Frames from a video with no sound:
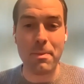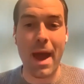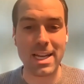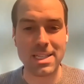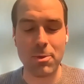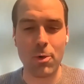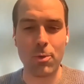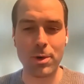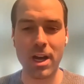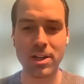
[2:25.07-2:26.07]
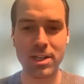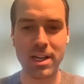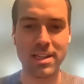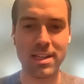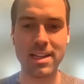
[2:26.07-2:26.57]
maximal
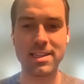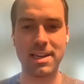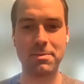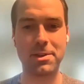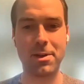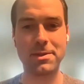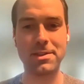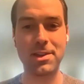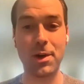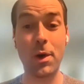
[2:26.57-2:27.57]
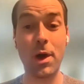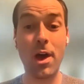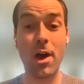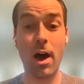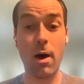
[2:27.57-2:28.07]
reduction in symptoms. And so
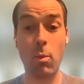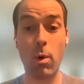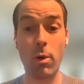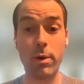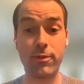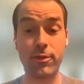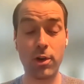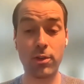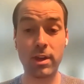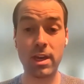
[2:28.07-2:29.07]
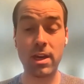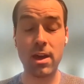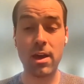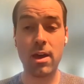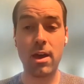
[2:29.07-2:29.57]
while we've certainly
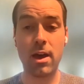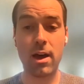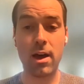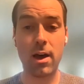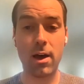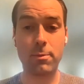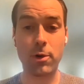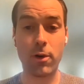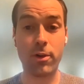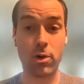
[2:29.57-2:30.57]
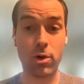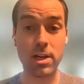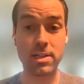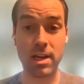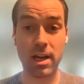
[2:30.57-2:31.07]
observed
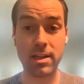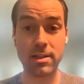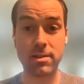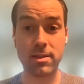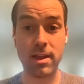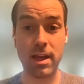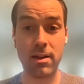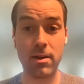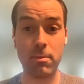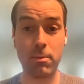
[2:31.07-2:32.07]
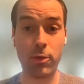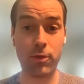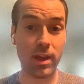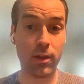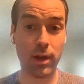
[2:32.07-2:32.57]
across studies that
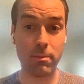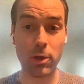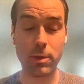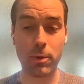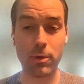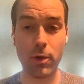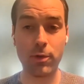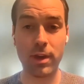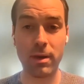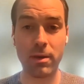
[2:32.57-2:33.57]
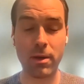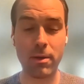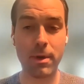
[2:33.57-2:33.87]
both single and multiple dosing